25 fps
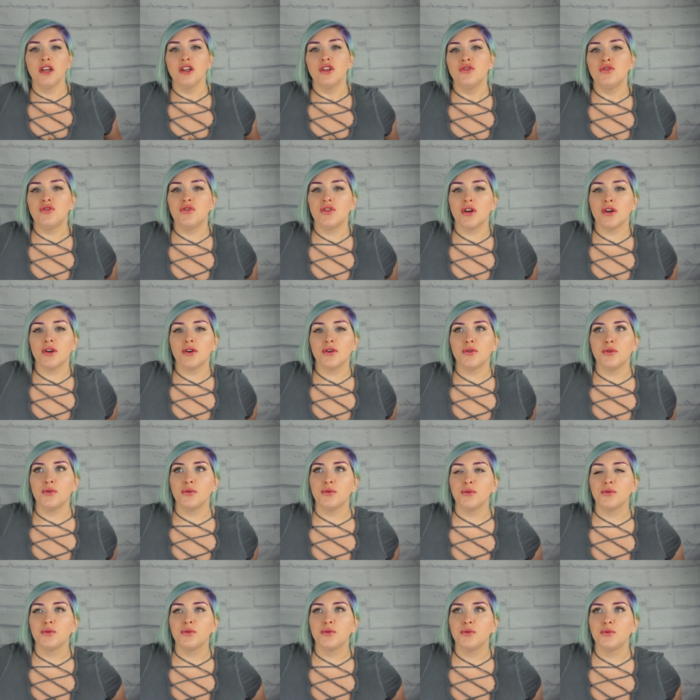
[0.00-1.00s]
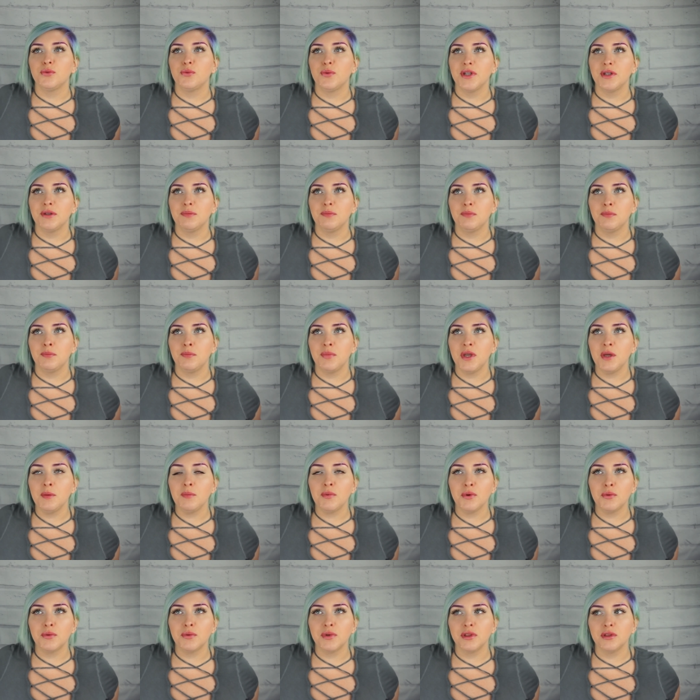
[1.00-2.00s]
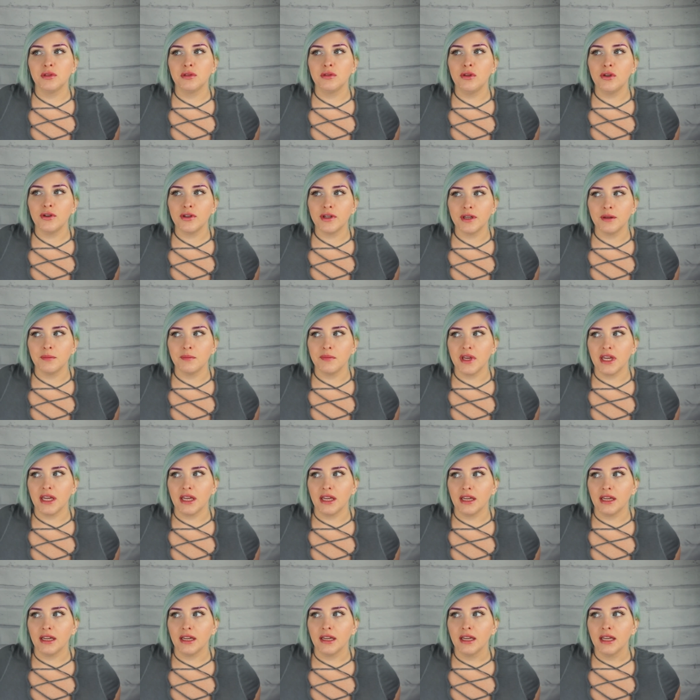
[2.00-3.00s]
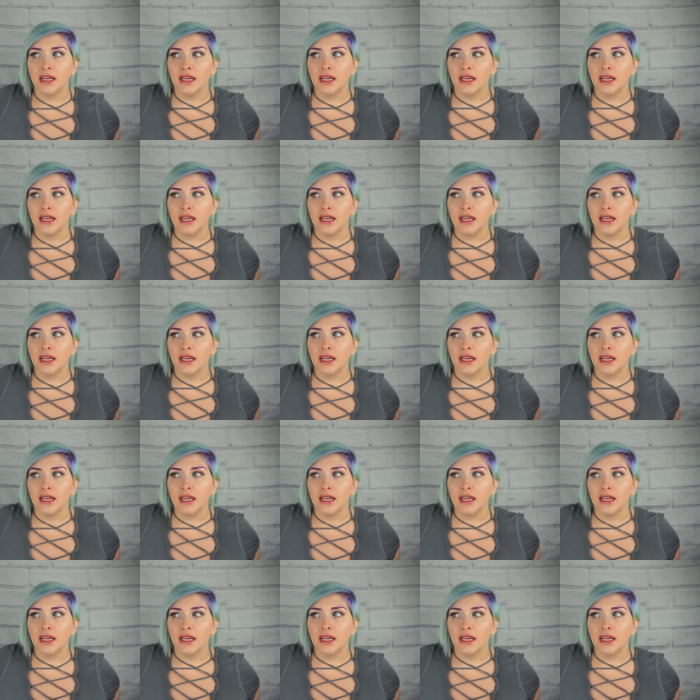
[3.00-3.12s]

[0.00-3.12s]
So when people would look at me,